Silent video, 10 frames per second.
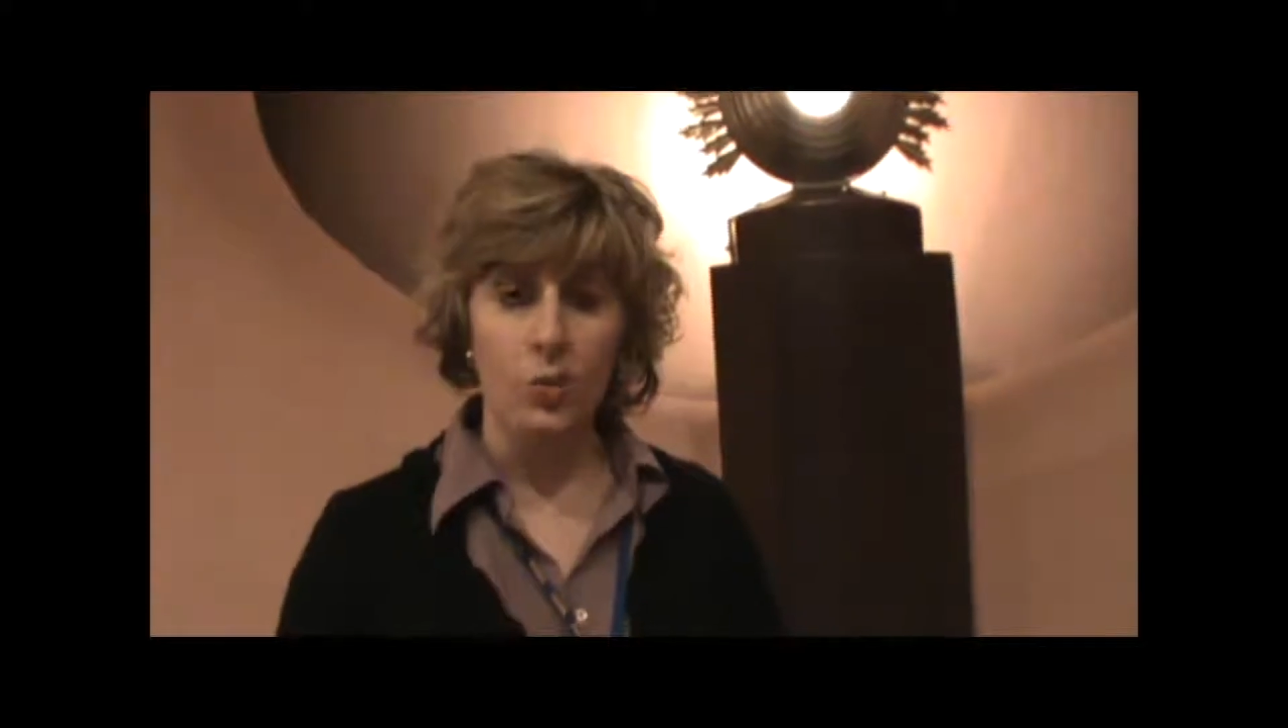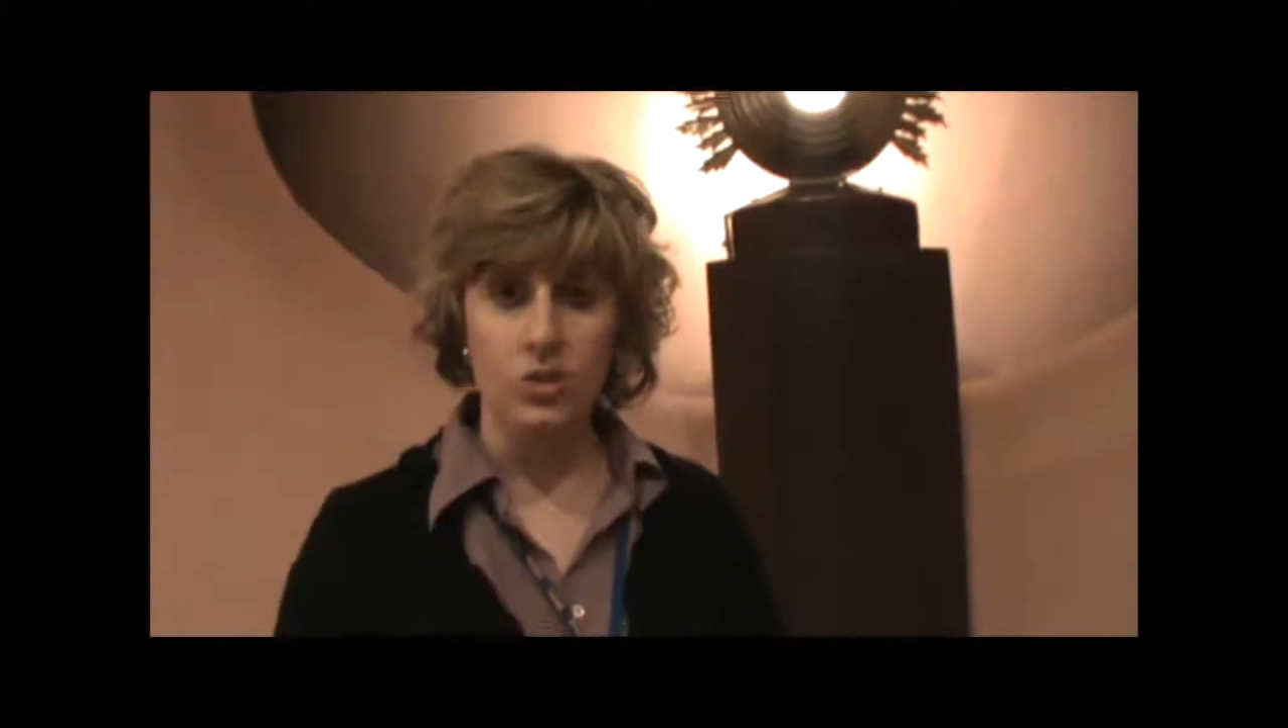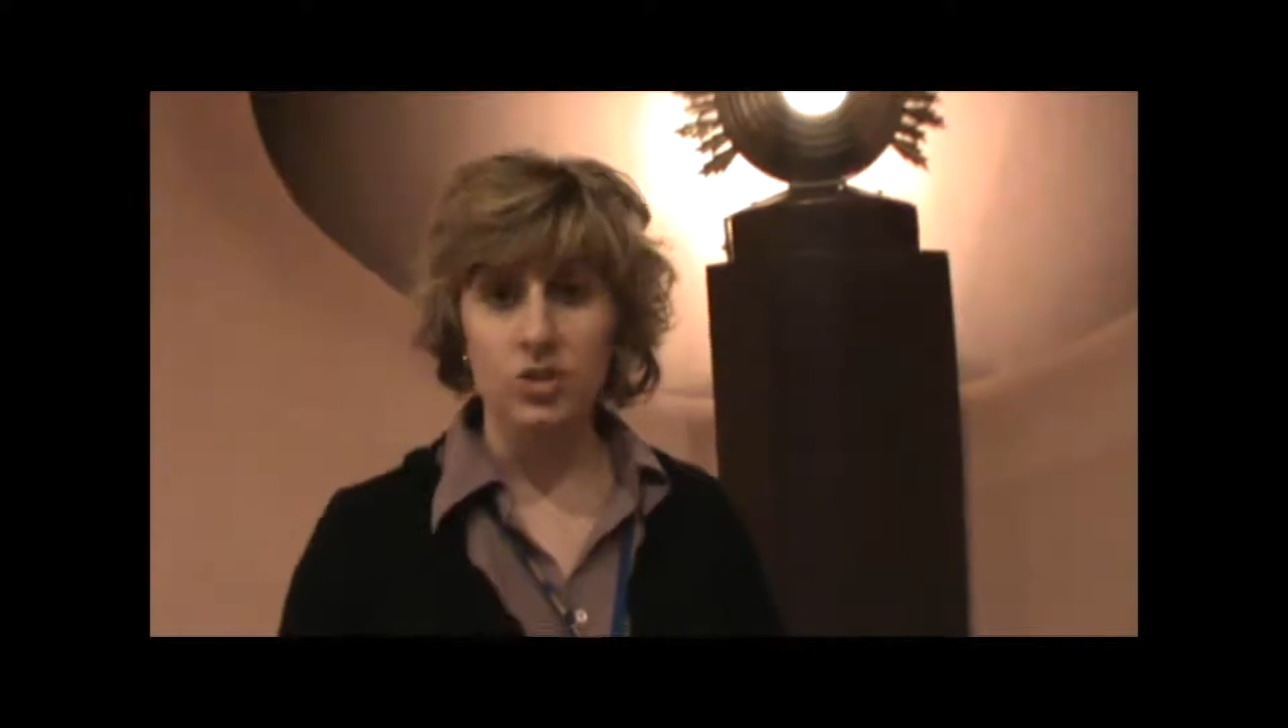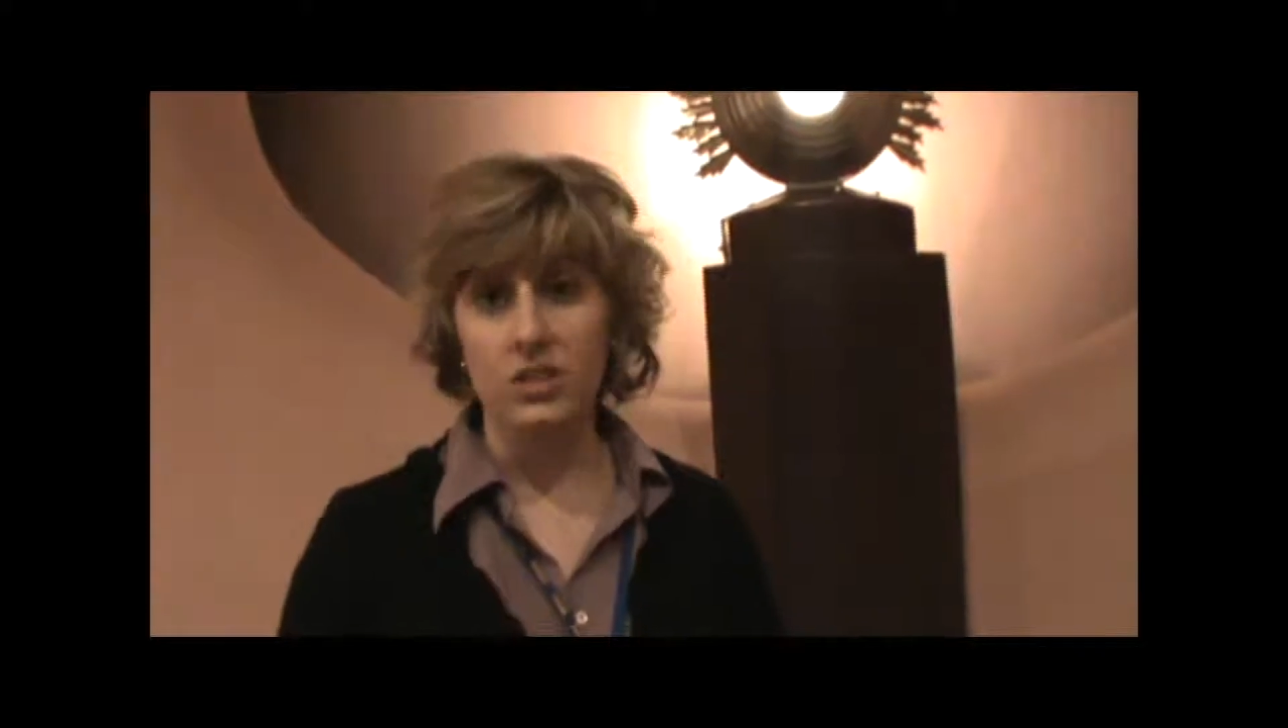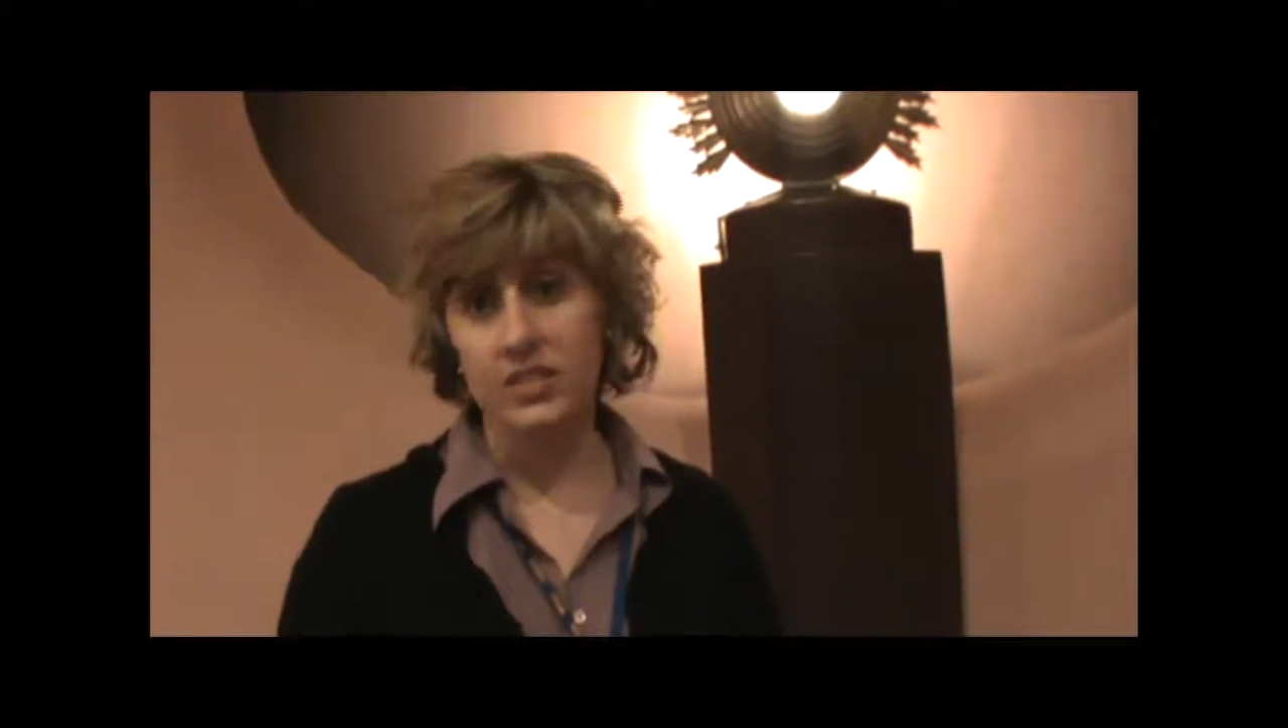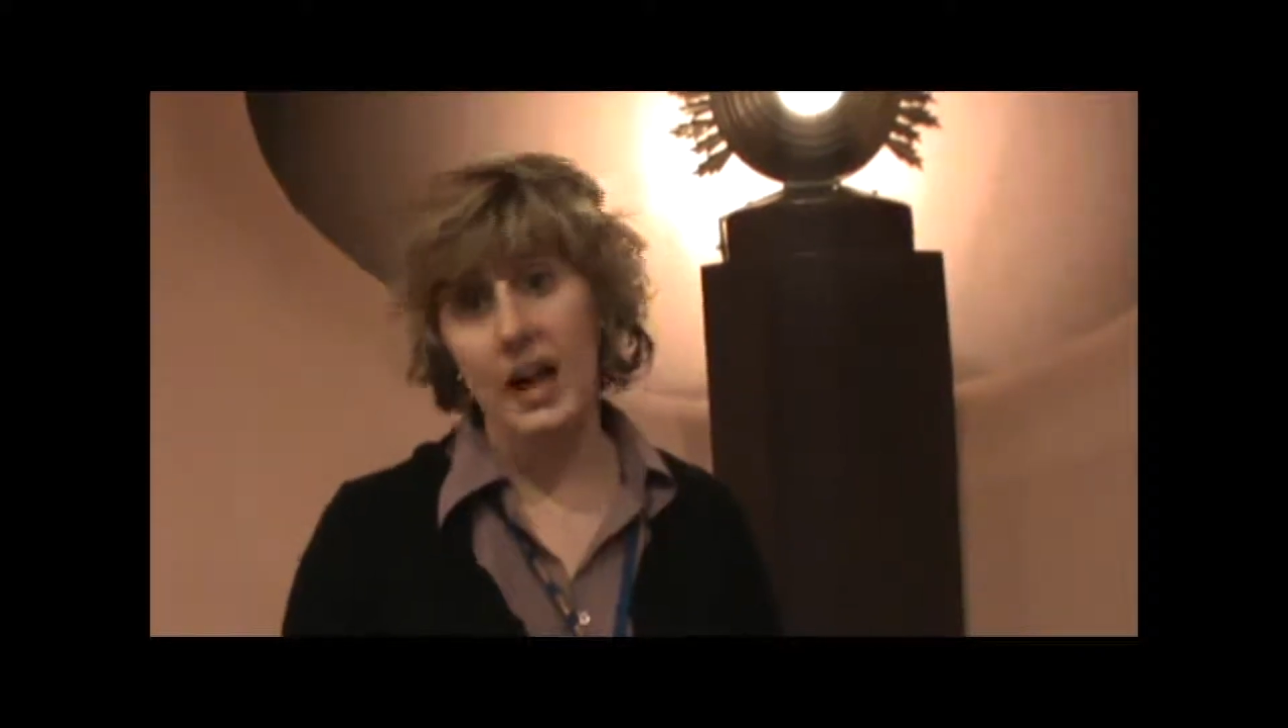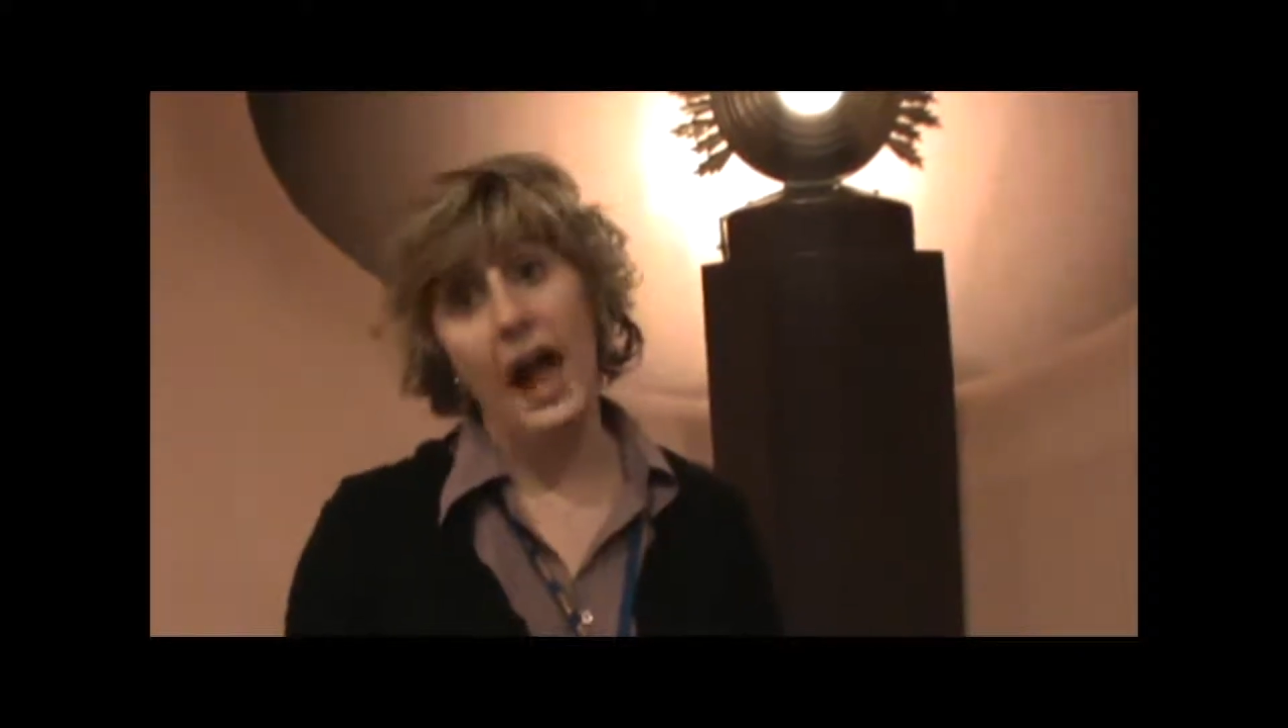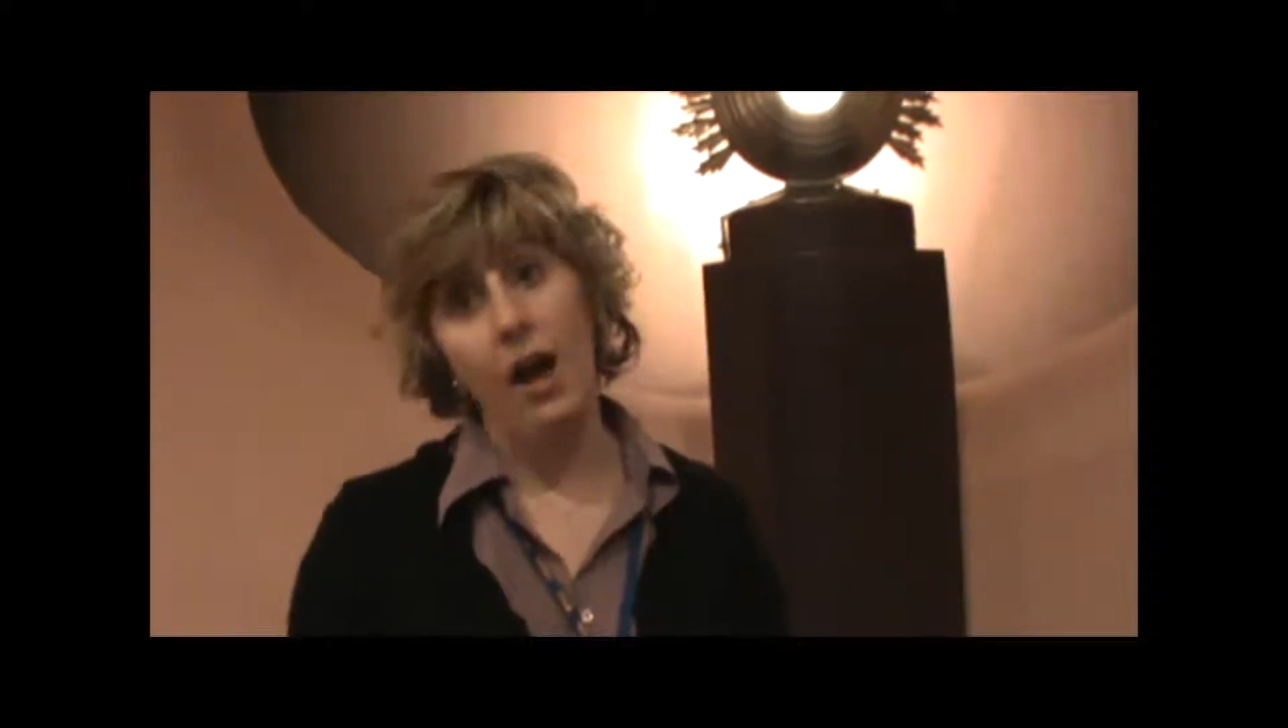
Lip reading: which looks at